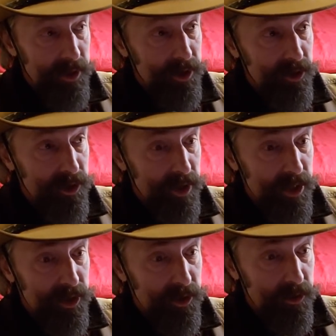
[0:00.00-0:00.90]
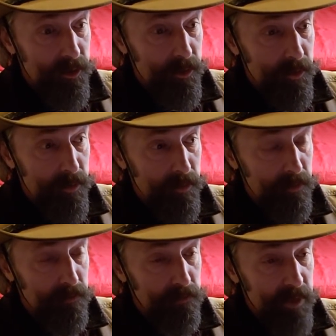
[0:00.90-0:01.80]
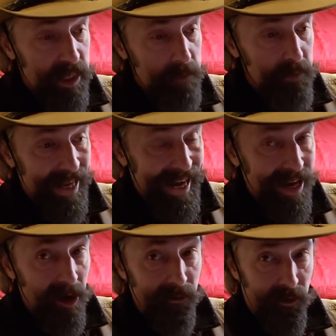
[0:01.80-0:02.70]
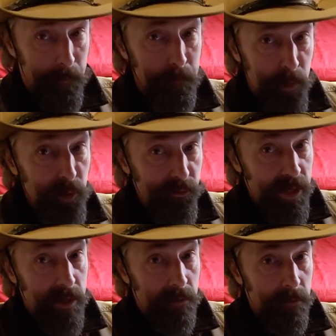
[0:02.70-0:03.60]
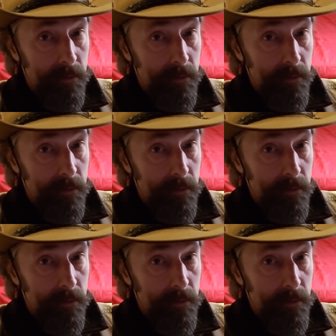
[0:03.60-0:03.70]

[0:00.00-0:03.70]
It's to keep the air from moving,